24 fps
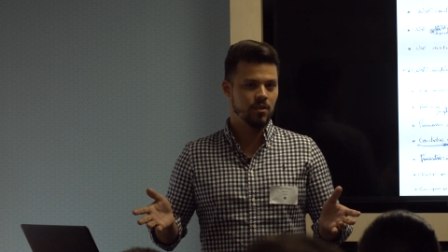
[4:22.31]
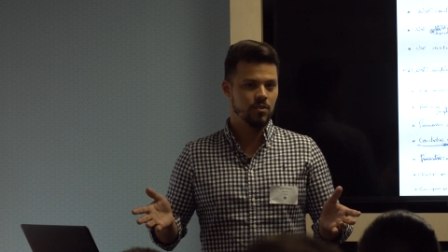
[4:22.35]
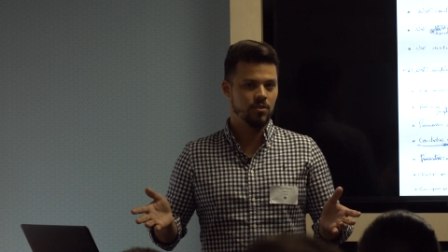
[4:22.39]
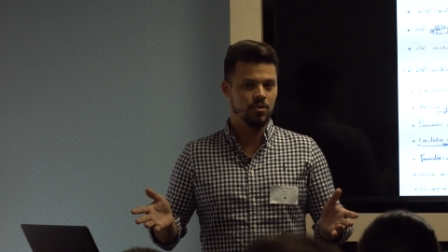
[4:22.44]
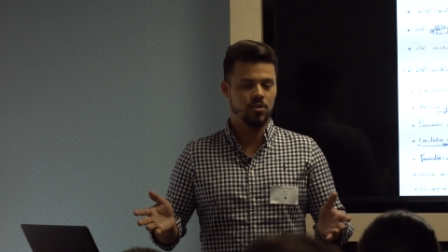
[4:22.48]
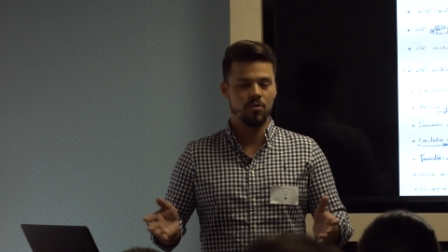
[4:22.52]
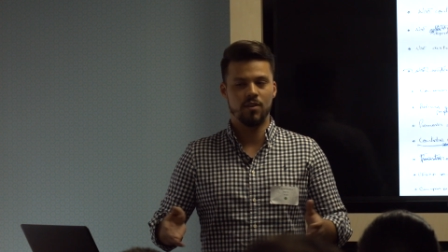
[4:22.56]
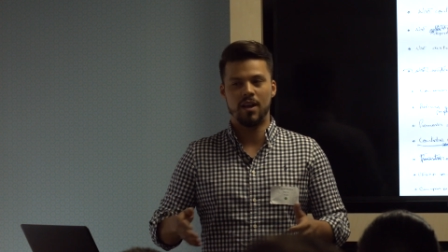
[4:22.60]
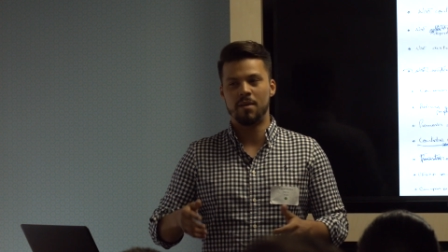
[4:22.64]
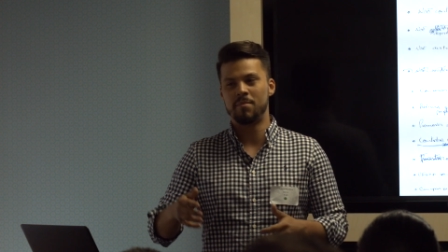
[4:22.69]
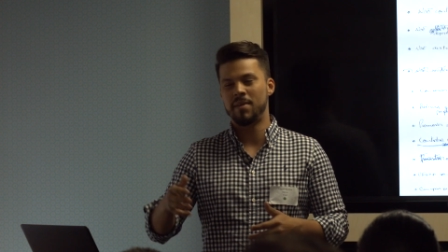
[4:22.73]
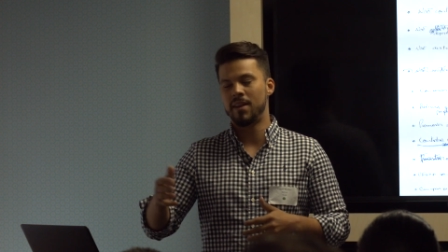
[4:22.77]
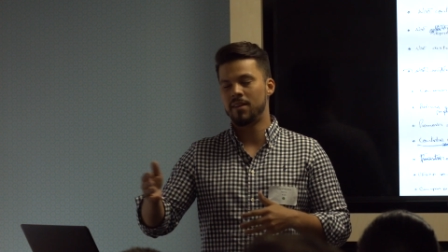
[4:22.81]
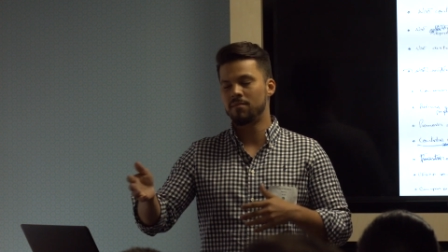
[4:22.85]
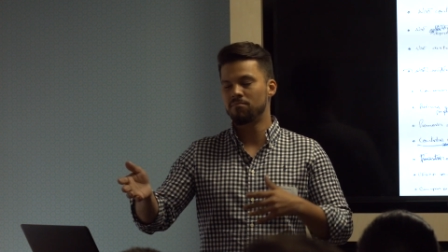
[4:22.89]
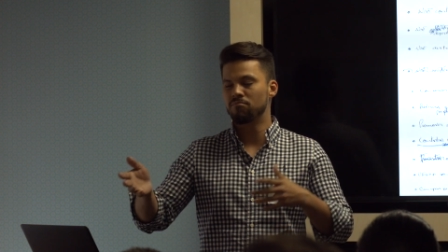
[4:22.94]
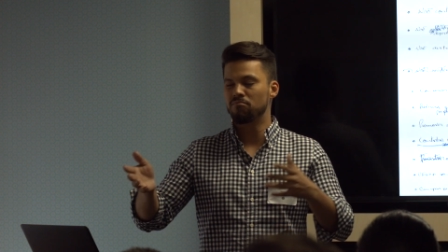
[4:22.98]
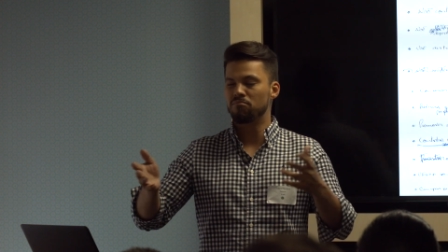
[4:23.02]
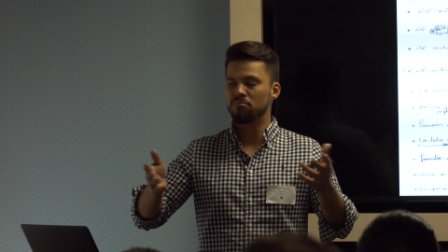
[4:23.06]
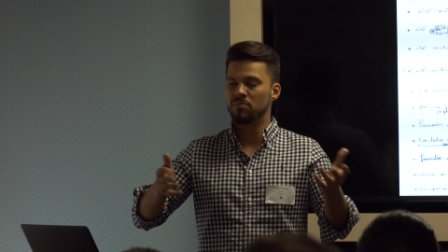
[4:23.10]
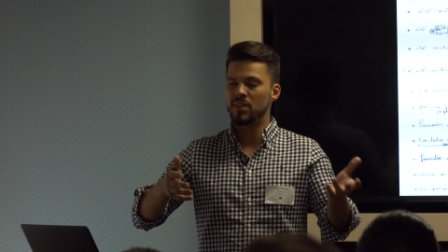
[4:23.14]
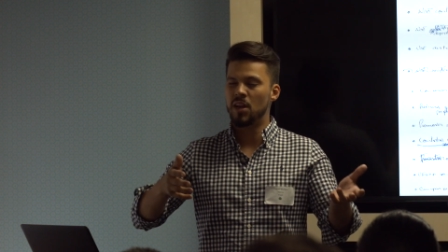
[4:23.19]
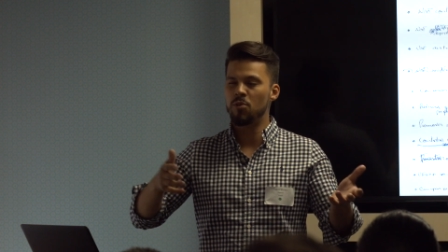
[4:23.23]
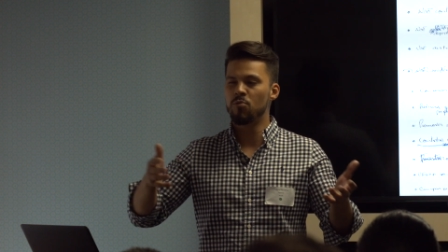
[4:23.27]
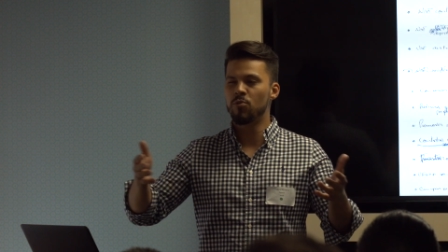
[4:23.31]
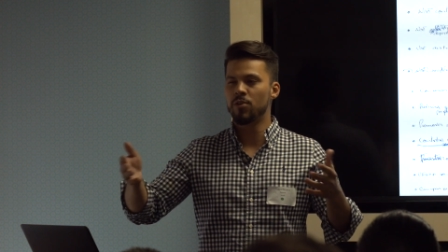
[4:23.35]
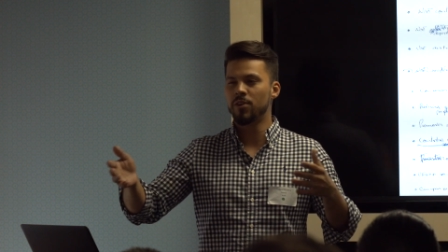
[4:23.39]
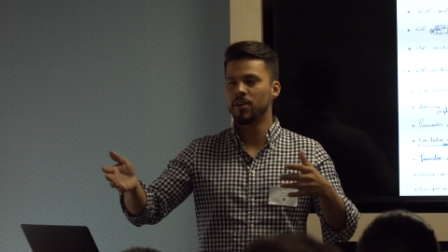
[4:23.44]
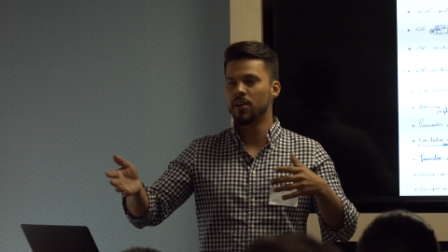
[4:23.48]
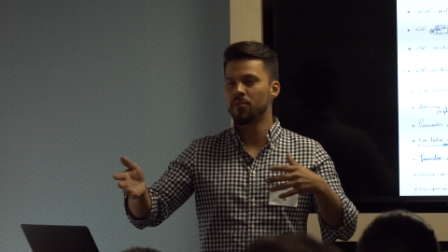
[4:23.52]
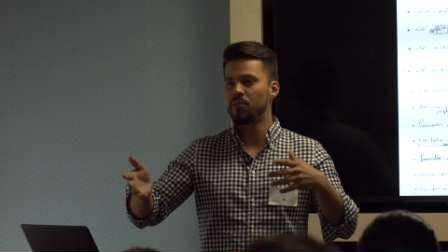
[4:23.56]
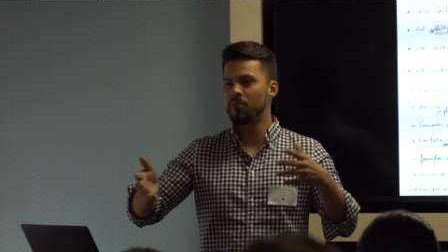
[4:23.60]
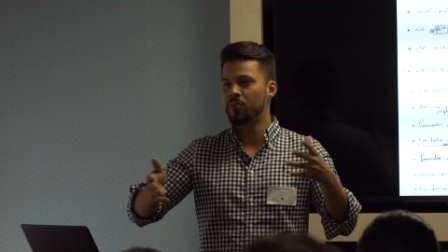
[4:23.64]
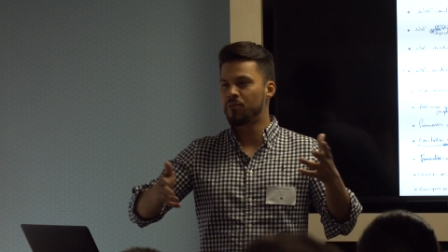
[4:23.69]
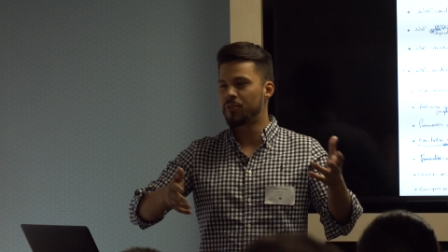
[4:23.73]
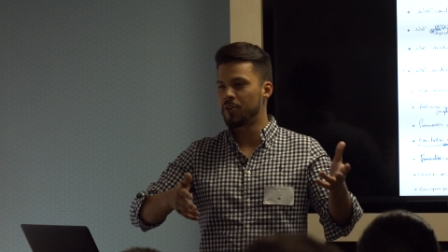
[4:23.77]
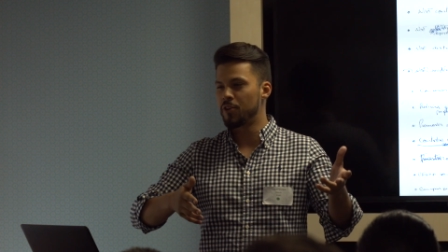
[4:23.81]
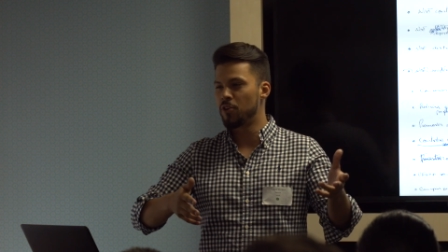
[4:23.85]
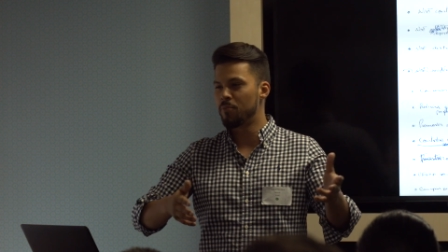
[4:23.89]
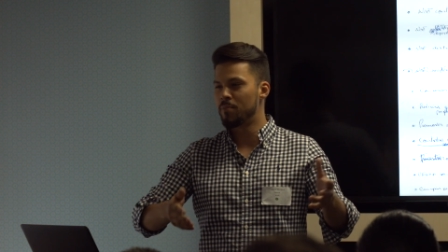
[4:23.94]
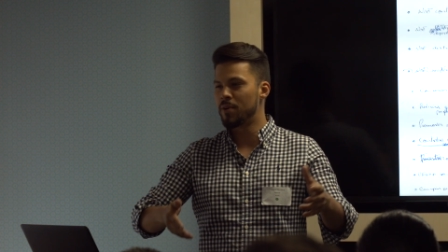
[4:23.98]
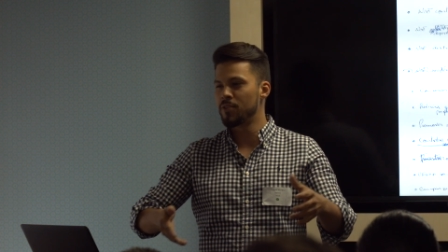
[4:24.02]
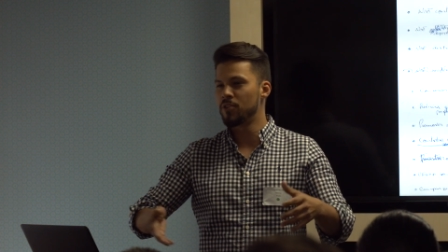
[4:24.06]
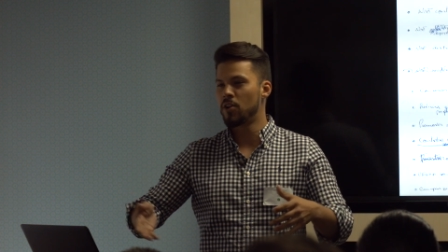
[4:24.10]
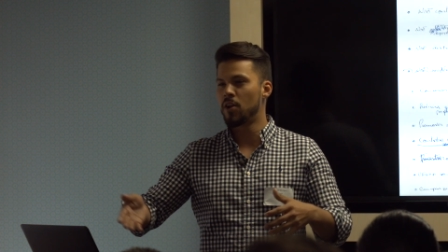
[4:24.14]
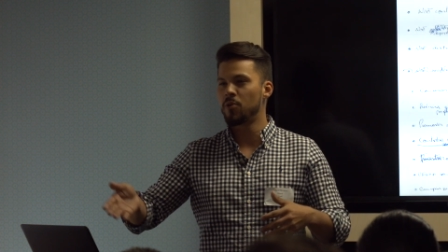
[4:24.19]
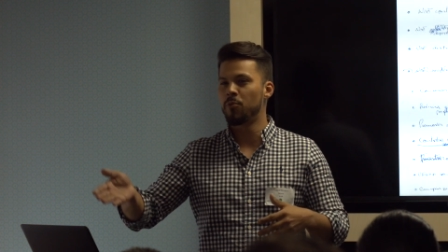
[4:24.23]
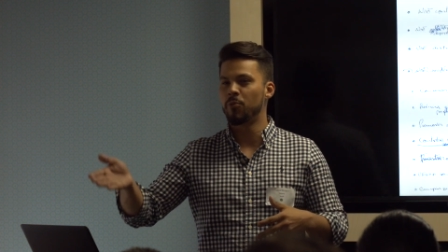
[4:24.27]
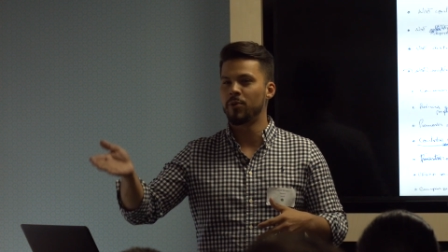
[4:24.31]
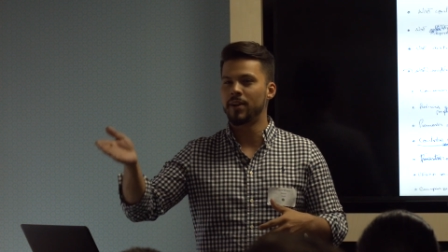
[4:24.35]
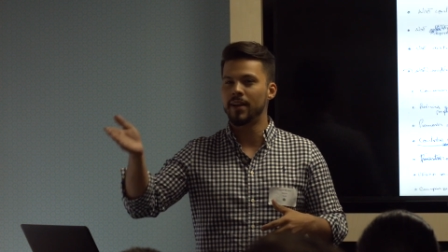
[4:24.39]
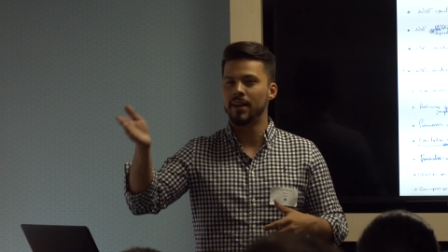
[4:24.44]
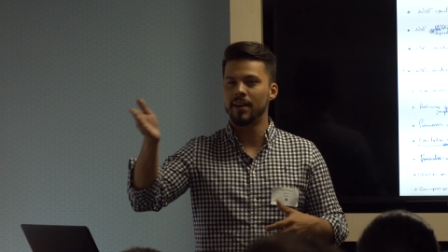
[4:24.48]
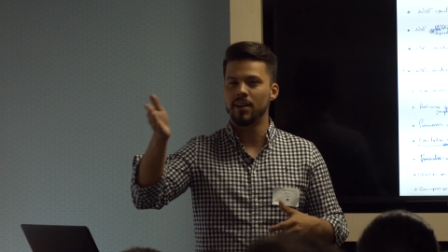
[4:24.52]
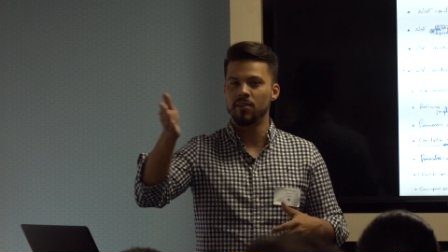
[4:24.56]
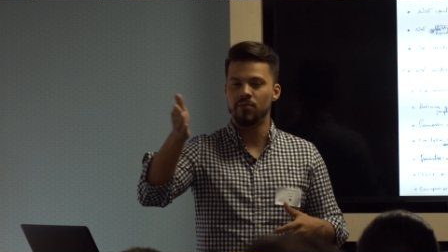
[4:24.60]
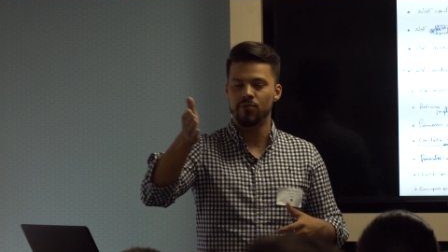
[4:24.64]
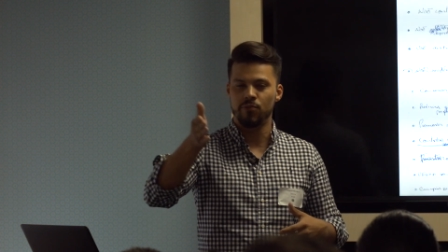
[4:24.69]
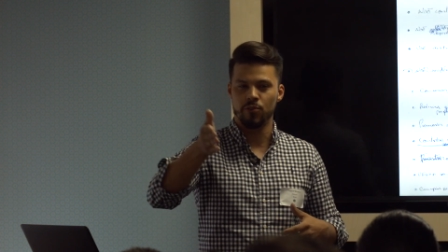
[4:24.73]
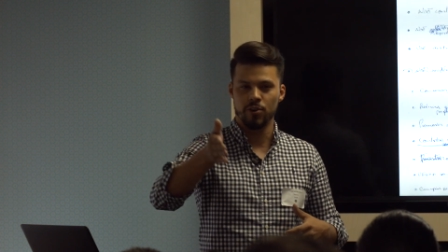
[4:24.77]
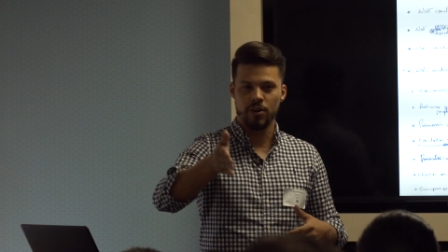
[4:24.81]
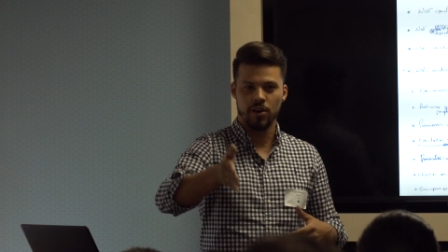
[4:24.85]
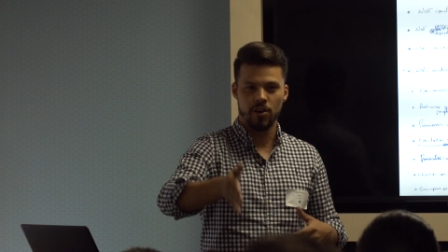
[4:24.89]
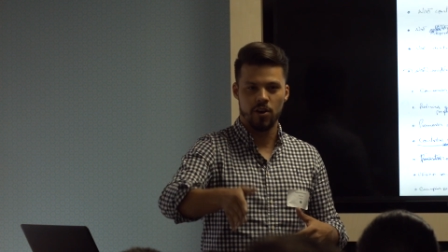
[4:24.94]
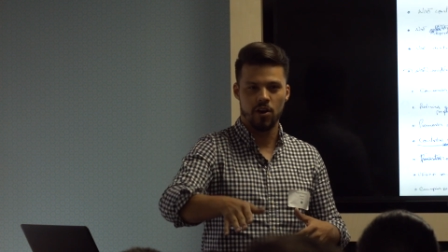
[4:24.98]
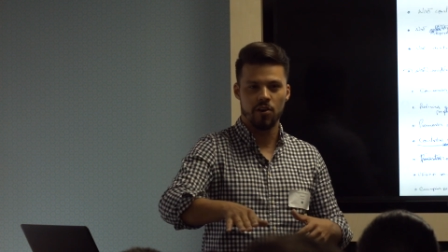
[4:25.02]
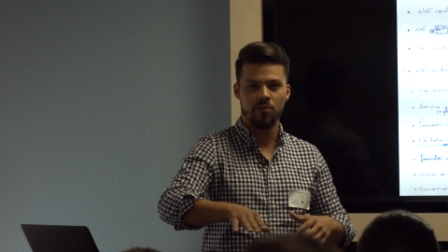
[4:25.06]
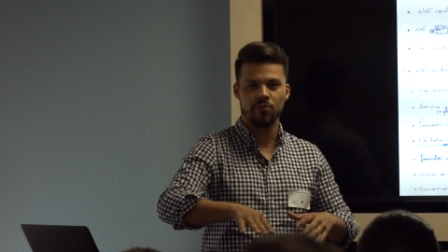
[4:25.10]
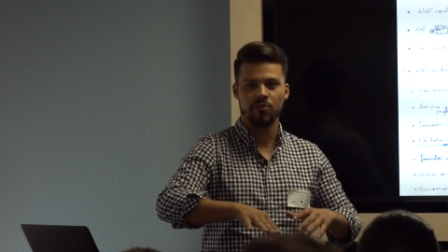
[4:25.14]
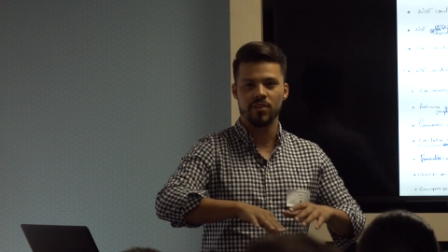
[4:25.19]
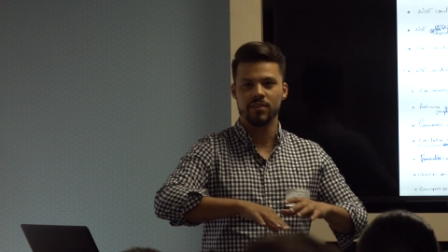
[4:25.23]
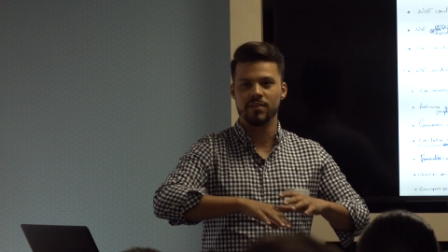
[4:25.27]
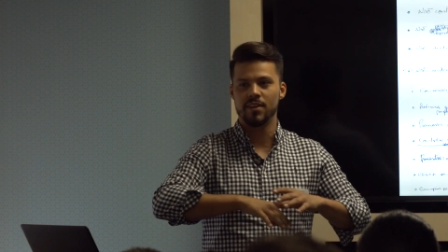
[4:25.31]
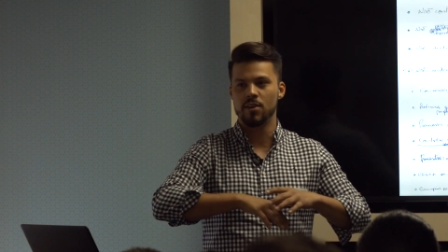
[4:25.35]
So I mean, there were a few, but not really for coffee.